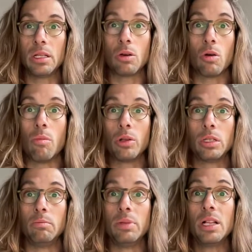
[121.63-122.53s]
or
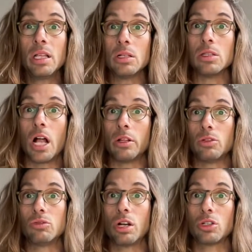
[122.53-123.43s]
multi-billion dollar
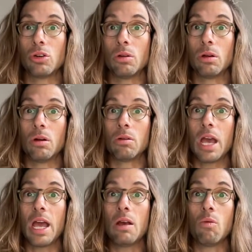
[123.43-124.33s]
structure,
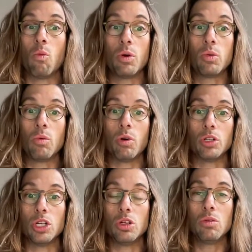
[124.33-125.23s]
okay, what we want
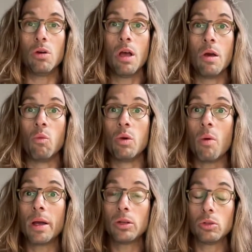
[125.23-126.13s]
to do, we
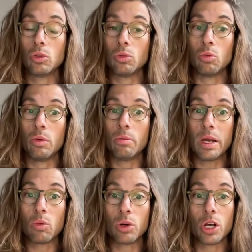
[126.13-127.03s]
might
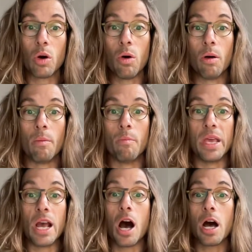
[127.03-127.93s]
want to go
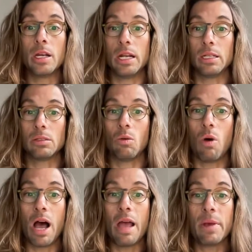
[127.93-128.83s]
beyond this.
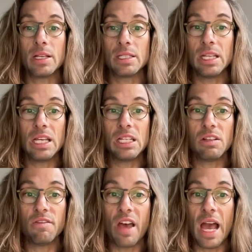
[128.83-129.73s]
Why? Because these
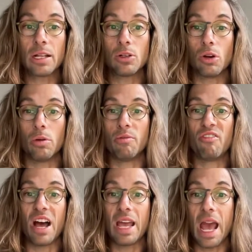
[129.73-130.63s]
factors,
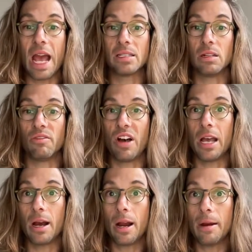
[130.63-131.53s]
phi S and phi
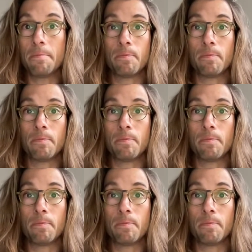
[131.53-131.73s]
R,